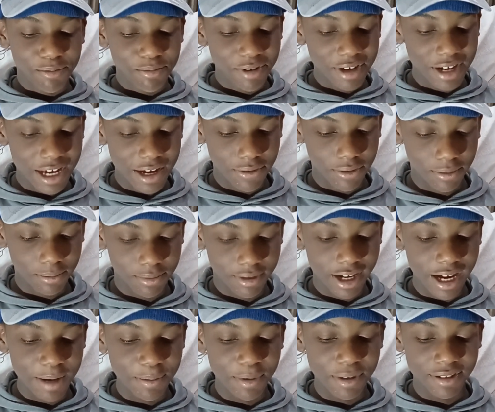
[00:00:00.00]
But from
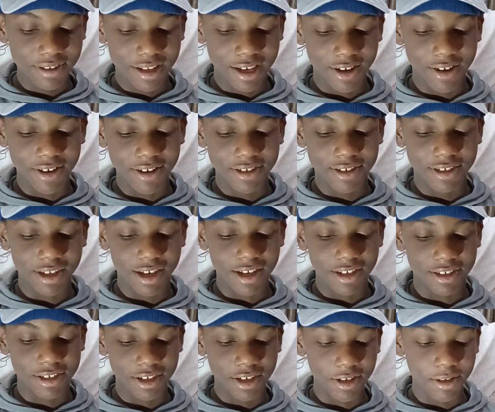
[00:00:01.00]
carbon
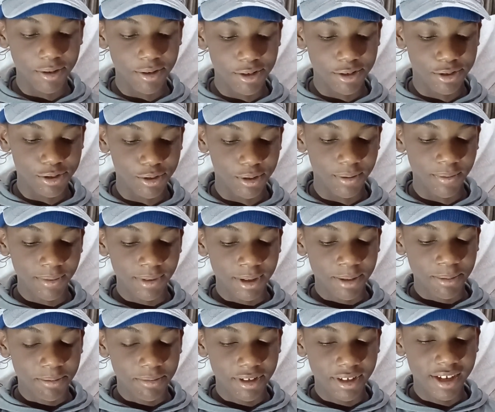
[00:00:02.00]
dioxide CO2,
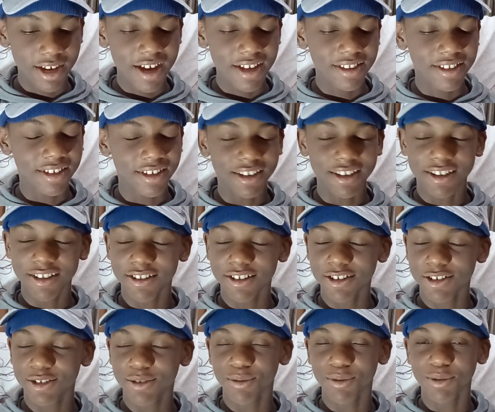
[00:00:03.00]
we get the
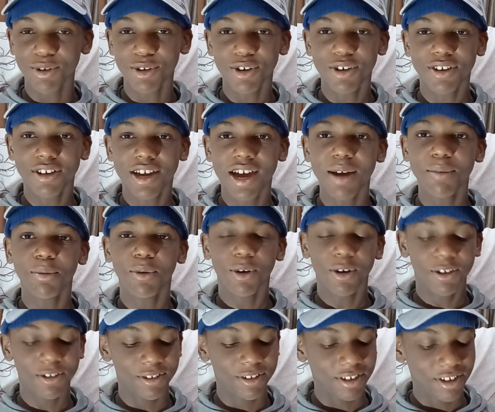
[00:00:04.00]
English word
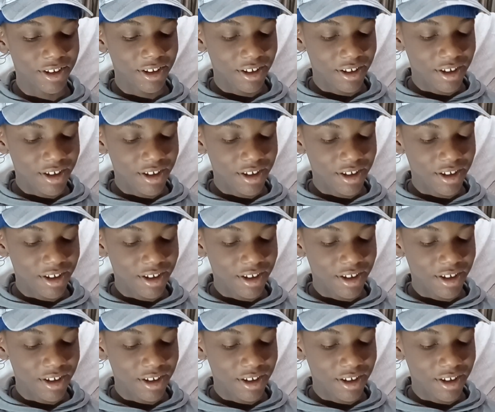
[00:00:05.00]
carbon.